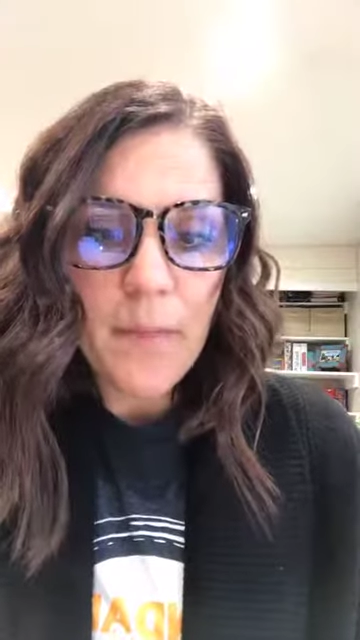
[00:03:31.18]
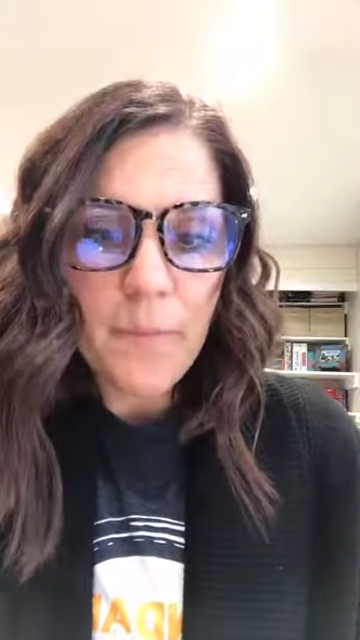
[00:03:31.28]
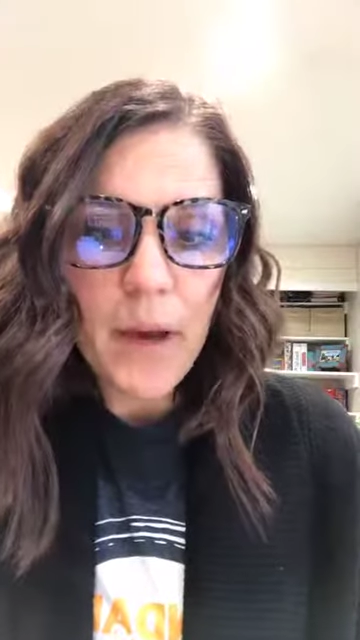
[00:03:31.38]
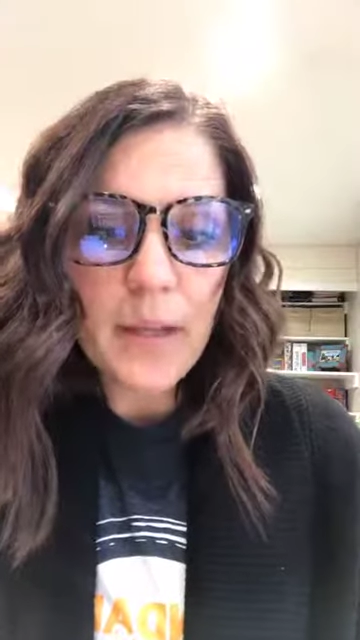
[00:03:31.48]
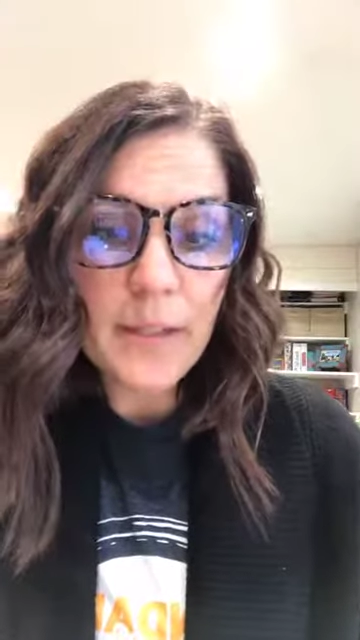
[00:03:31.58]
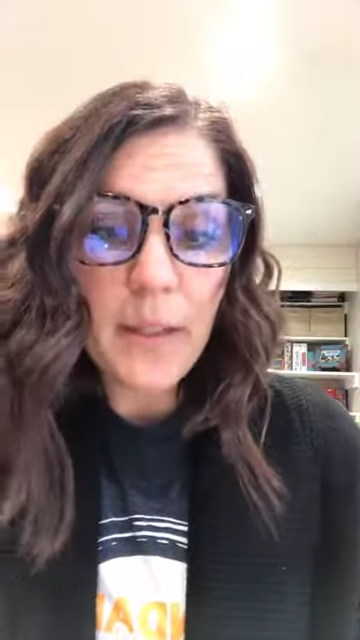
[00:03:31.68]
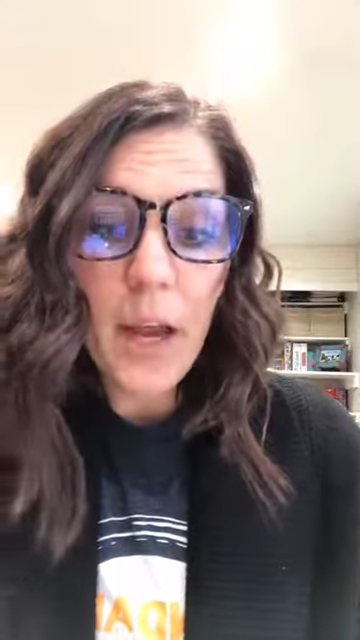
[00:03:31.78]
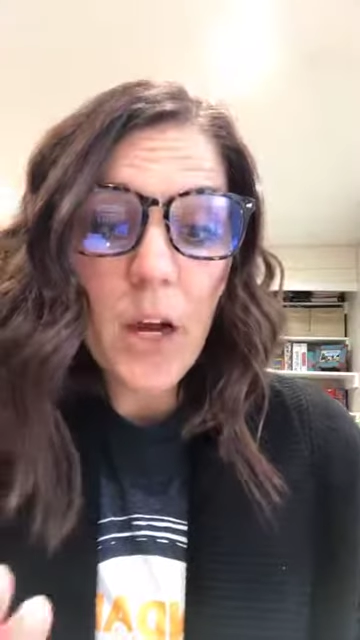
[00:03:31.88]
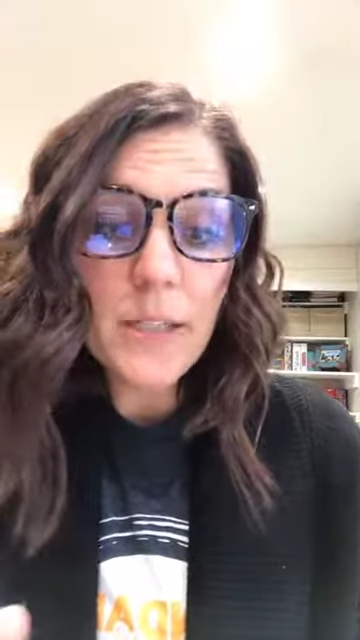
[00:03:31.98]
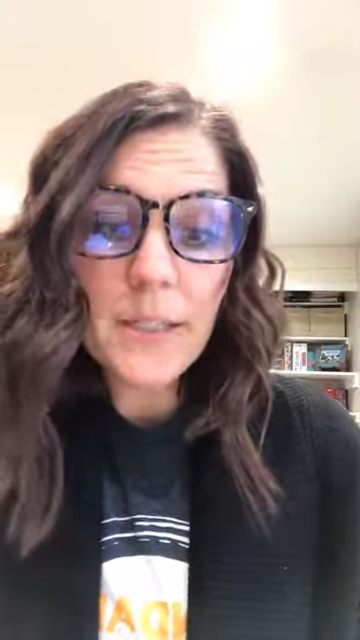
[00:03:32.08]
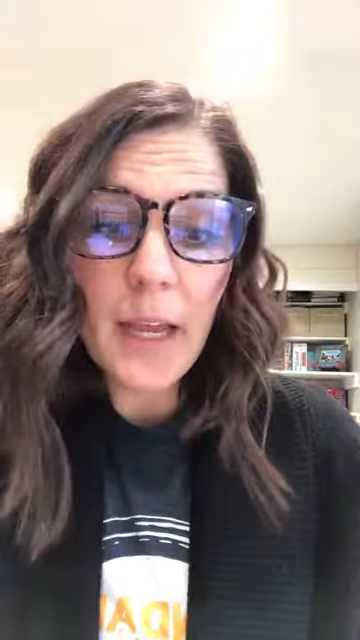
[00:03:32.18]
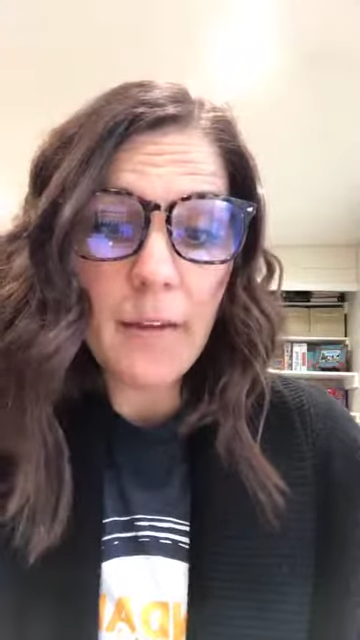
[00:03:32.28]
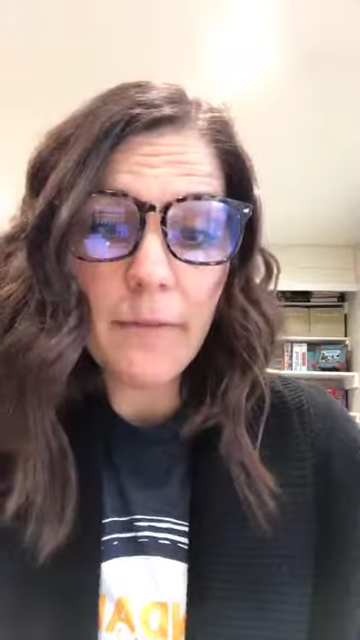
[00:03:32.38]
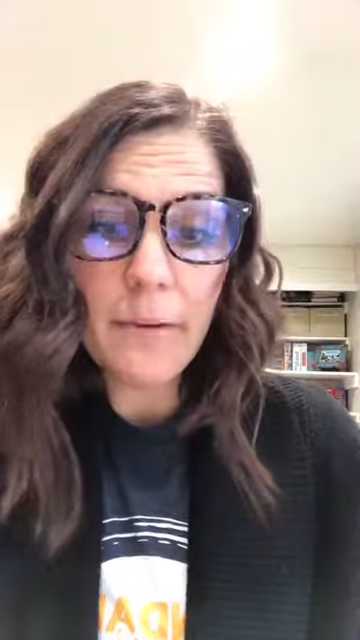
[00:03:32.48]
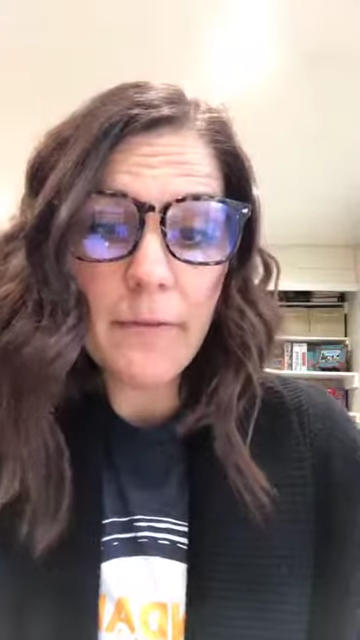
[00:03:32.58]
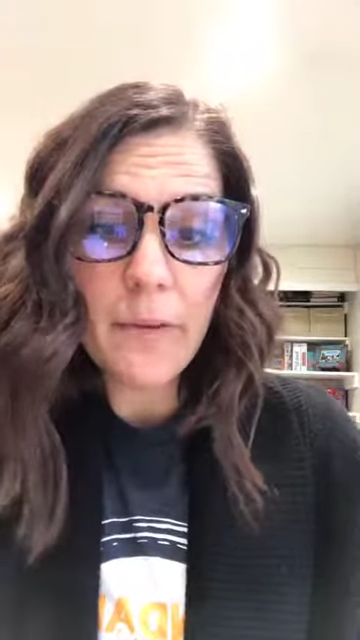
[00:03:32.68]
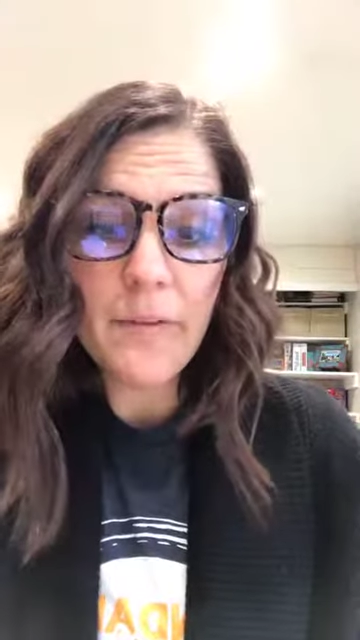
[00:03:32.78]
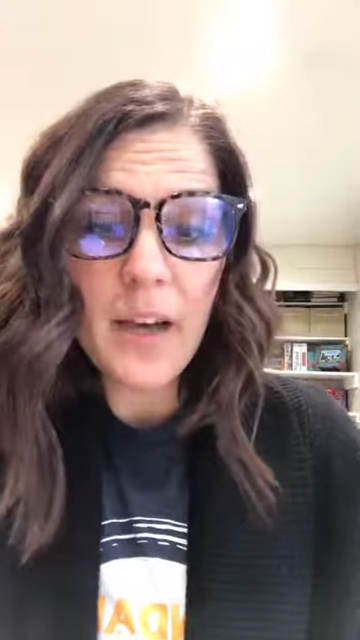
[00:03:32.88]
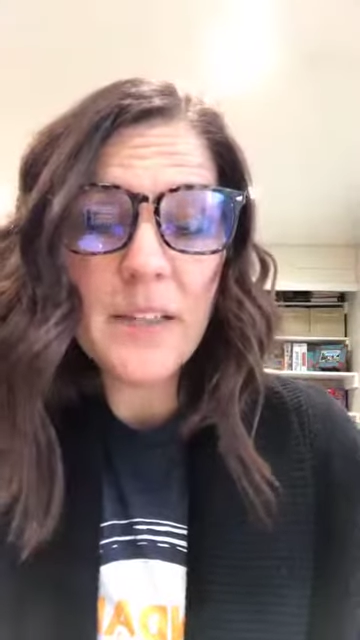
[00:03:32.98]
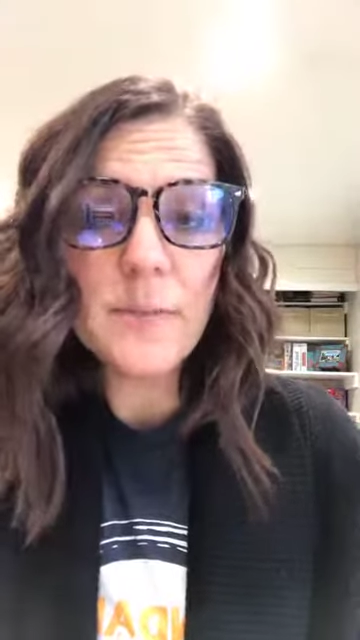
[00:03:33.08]
But they are safe for the
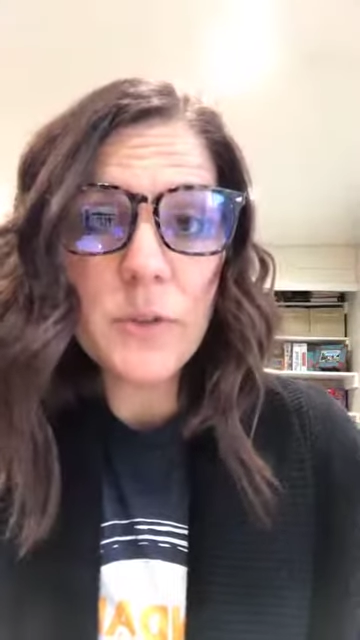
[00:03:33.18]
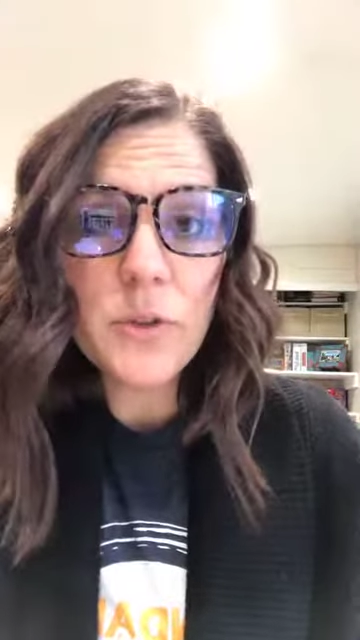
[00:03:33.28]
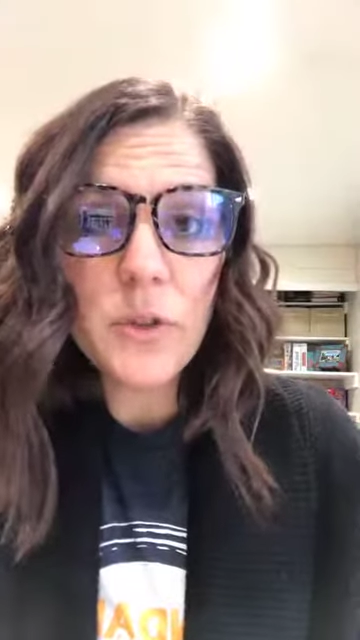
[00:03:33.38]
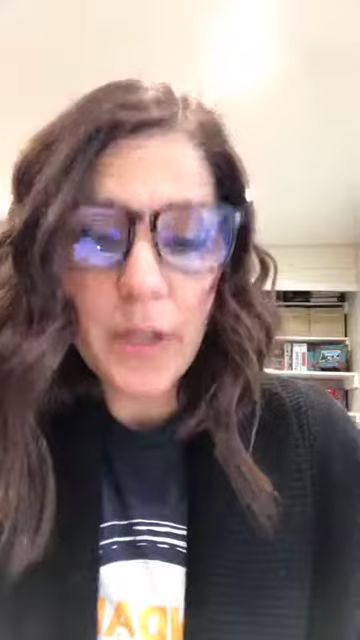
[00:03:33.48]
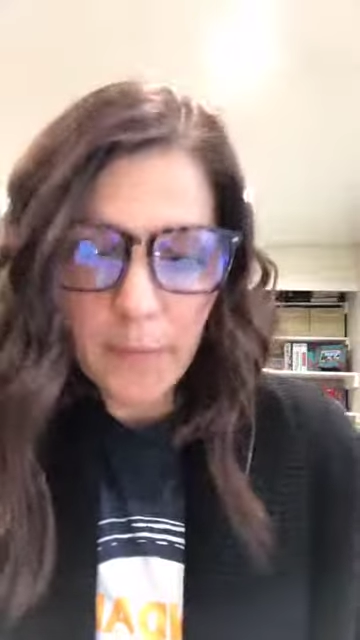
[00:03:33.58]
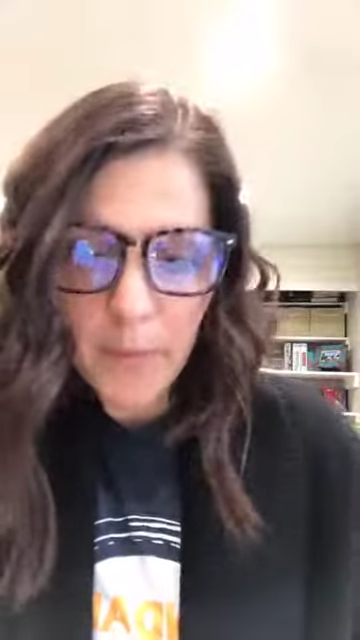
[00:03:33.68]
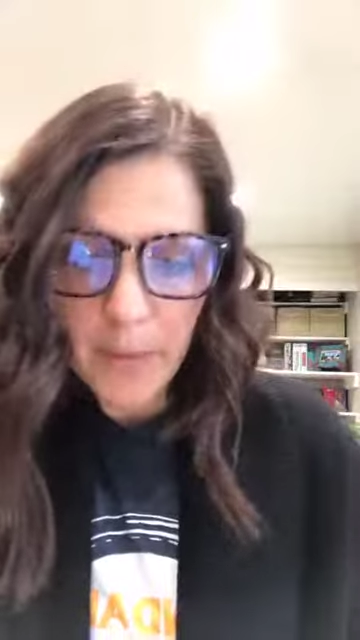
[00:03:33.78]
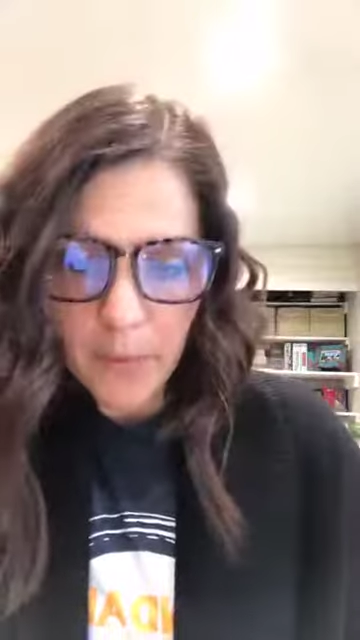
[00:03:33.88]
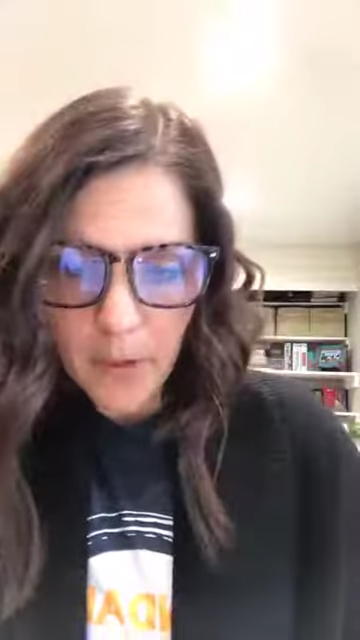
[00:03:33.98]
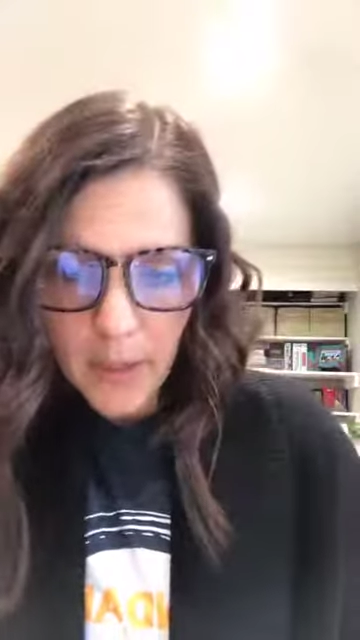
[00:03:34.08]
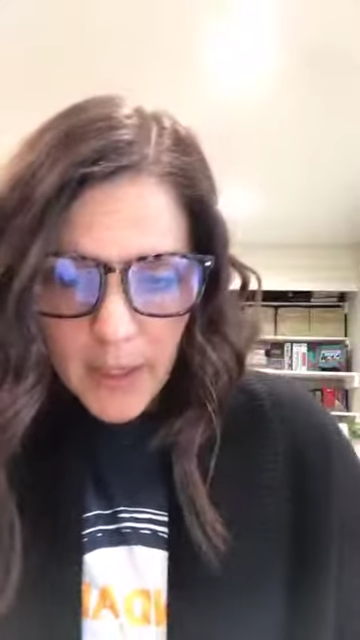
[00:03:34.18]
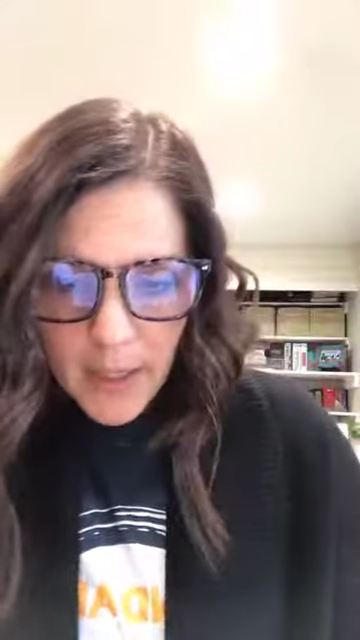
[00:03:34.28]
vast majority of people.